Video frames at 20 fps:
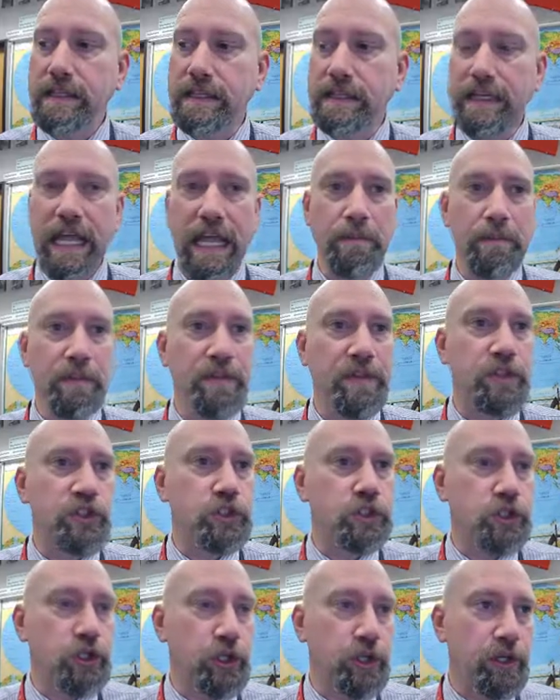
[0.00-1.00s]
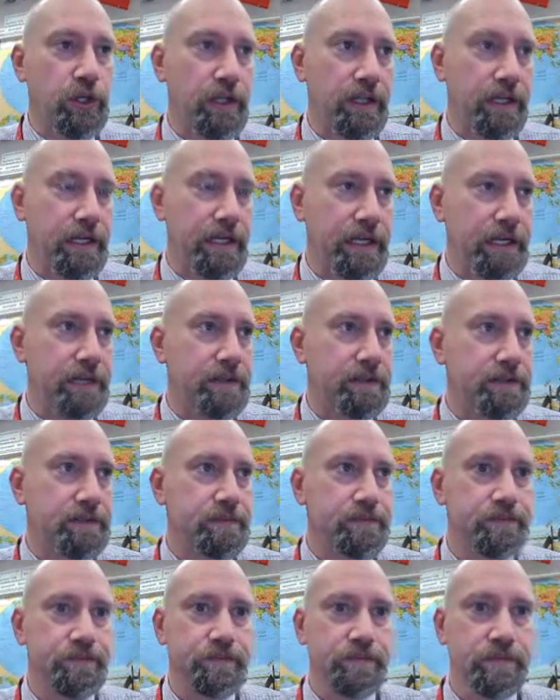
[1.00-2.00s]
the name of the journal here.
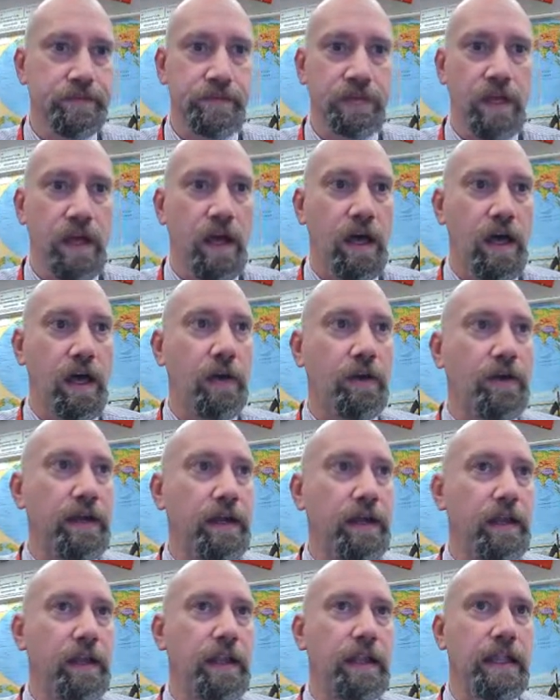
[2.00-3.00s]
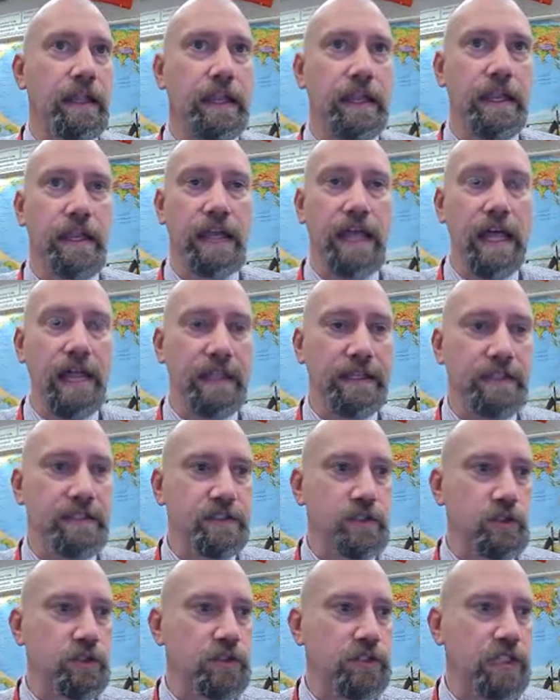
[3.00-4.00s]
All right, now
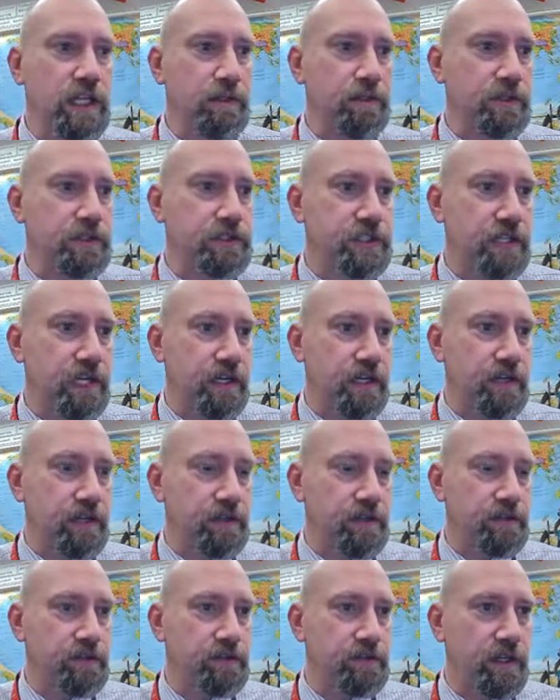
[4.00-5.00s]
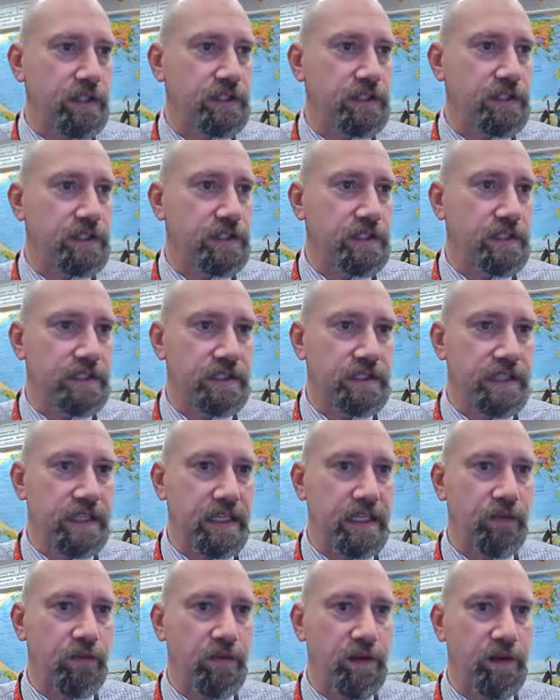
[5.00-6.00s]
let's go double check our instructions to
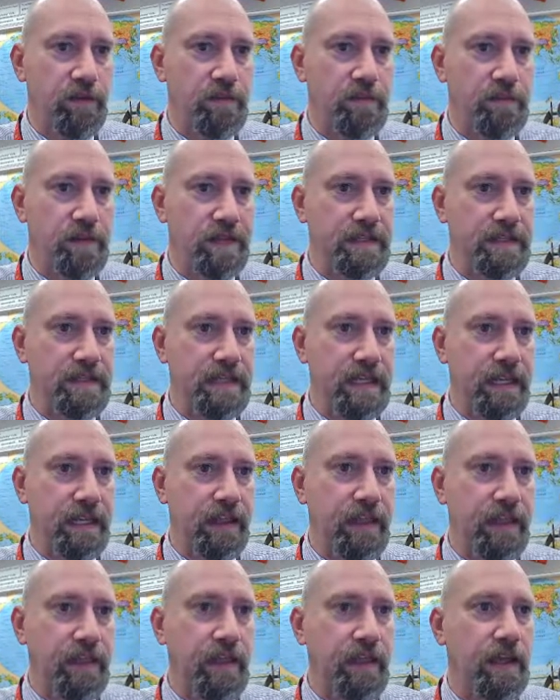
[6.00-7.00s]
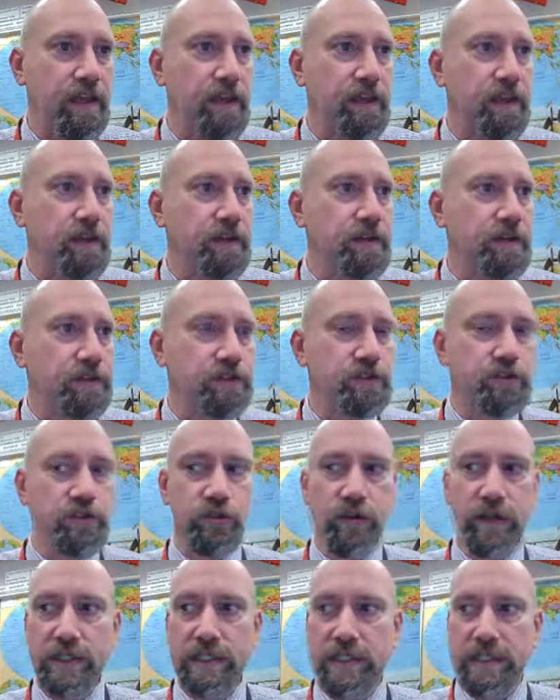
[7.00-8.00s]
see if we've missed anything on our
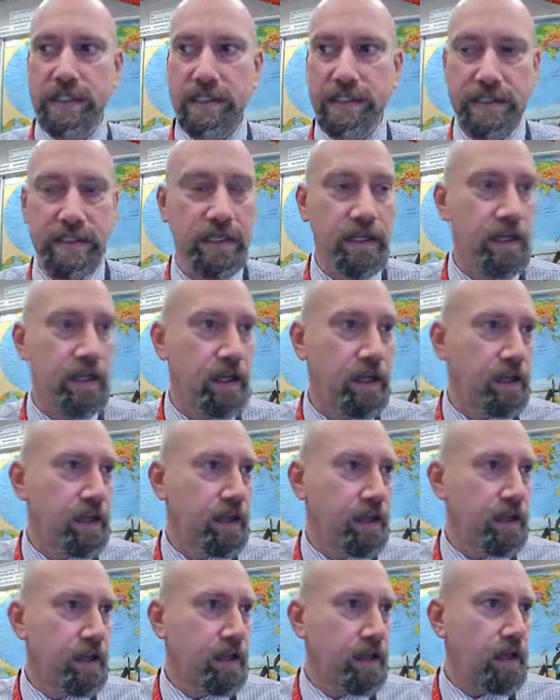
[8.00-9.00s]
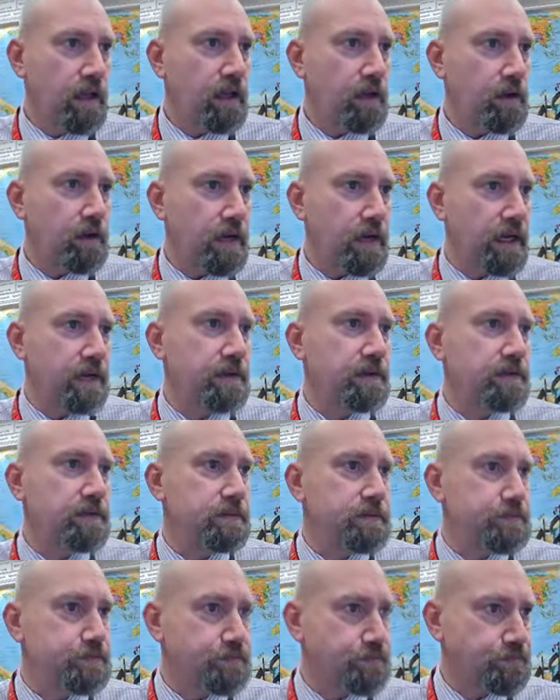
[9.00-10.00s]
instructions. All right,